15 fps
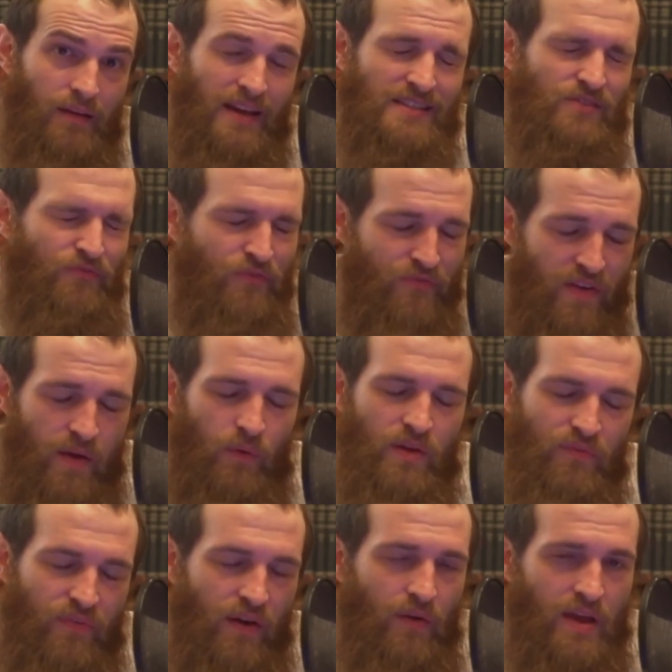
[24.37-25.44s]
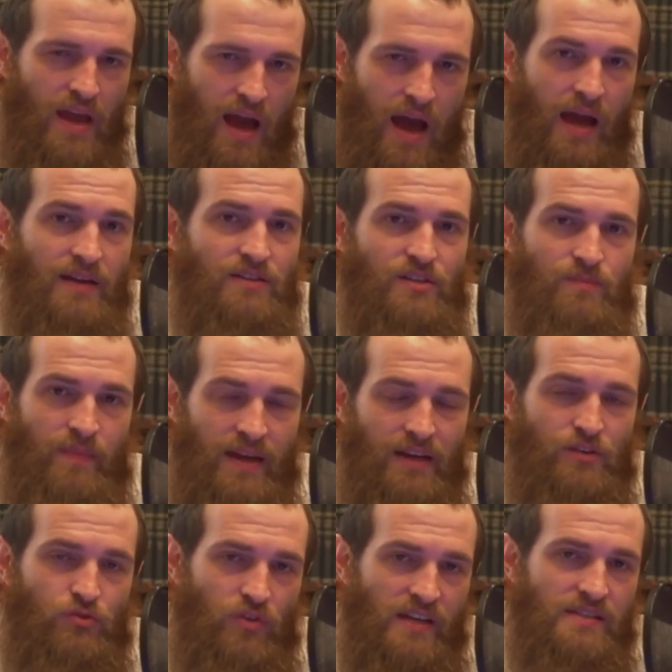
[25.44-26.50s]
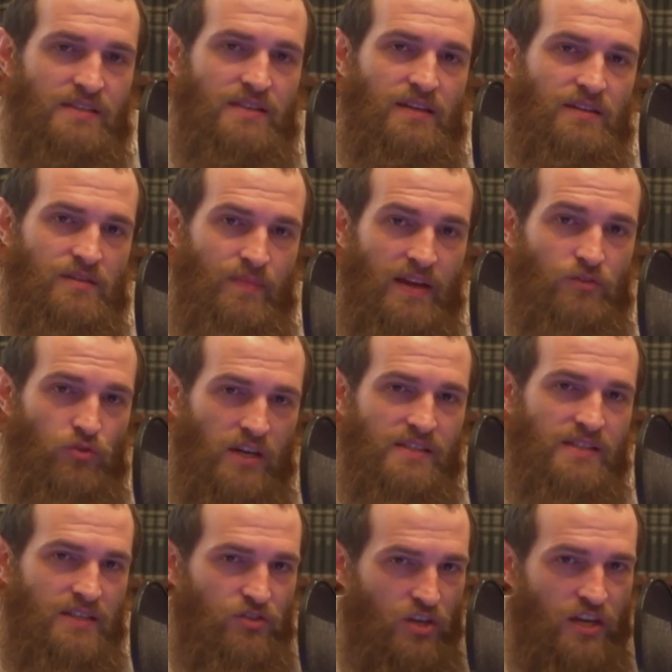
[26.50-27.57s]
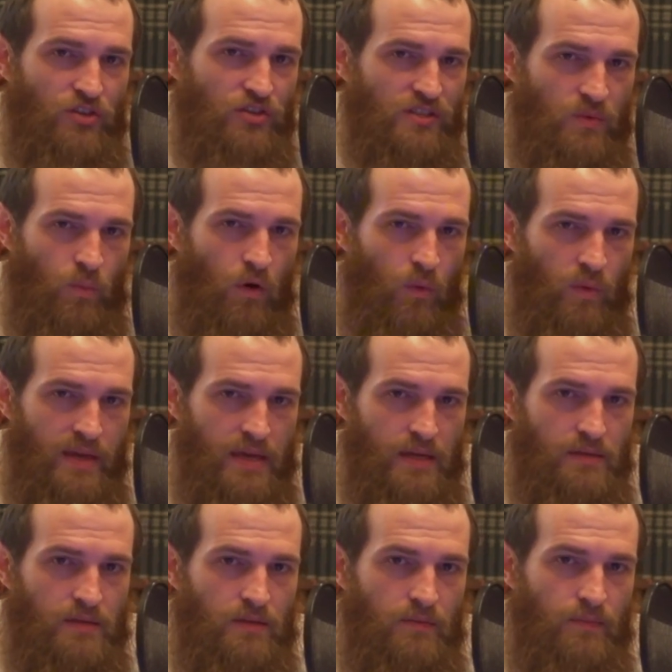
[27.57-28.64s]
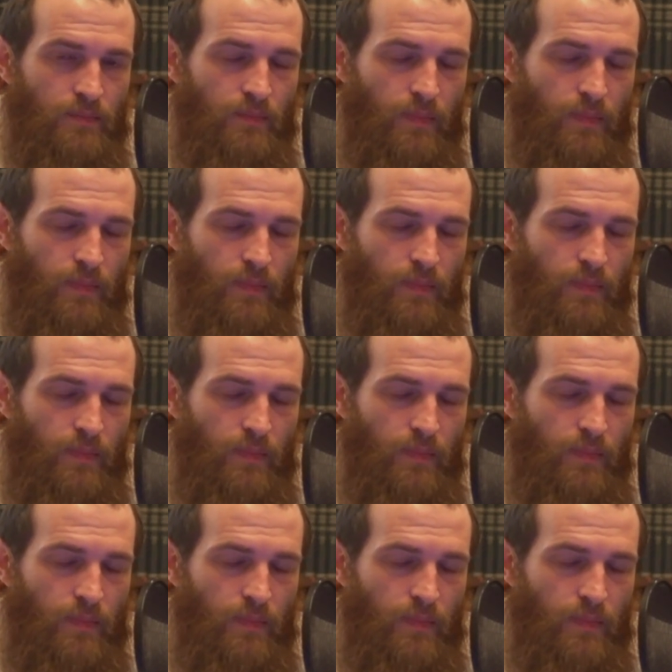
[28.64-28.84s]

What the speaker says: It's very, very hard to make drastic changes in what we eat.